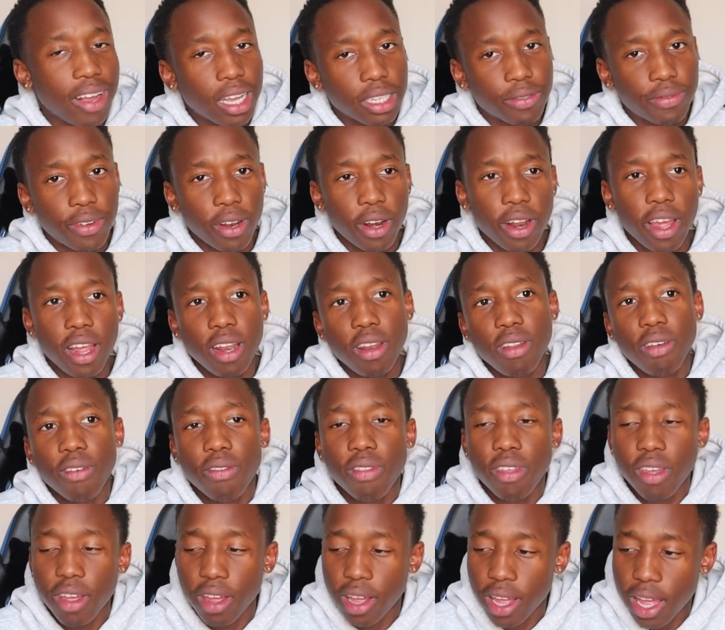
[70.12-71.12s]
if you guys follow any
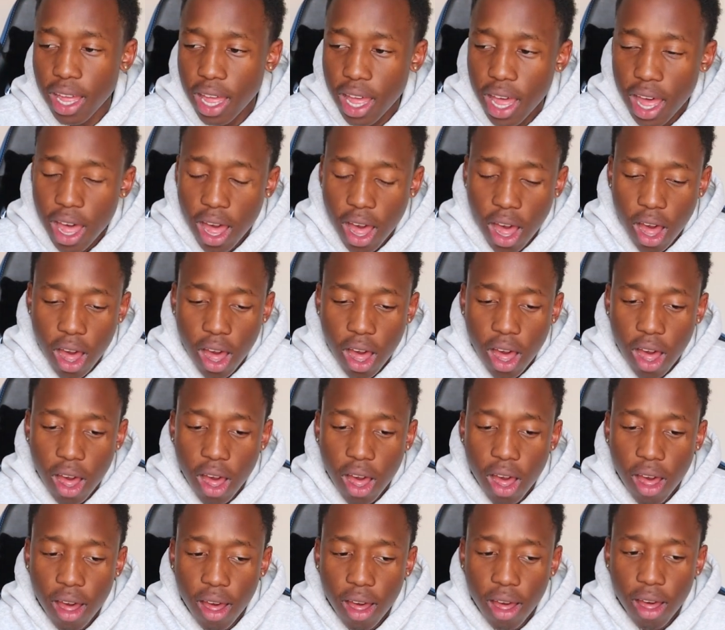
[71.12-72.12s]
of the
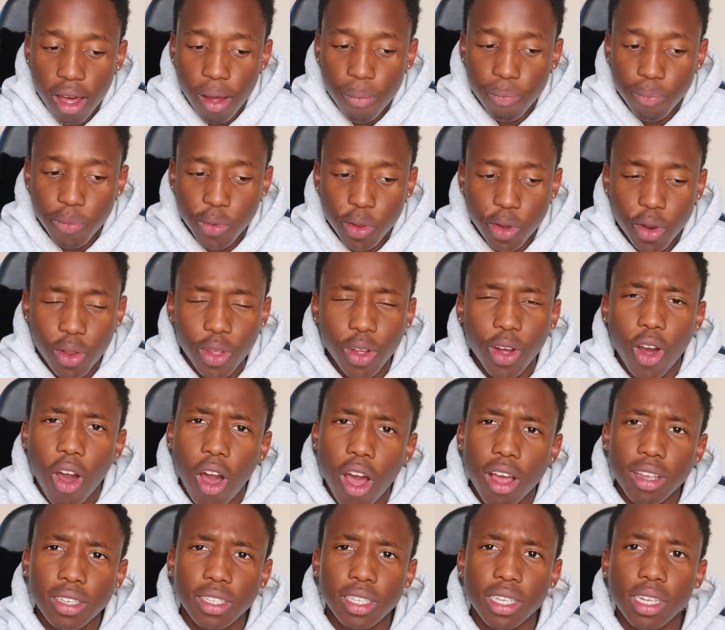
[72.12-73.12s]
the
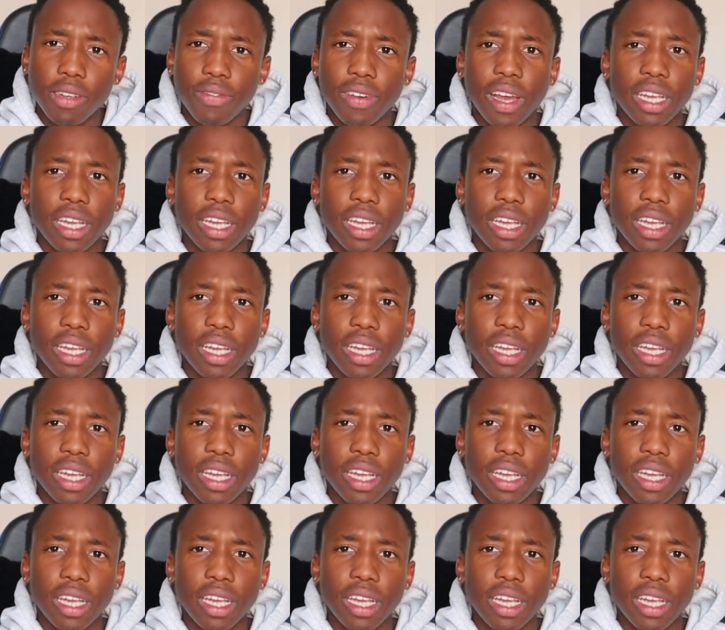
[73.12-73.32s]
car scene,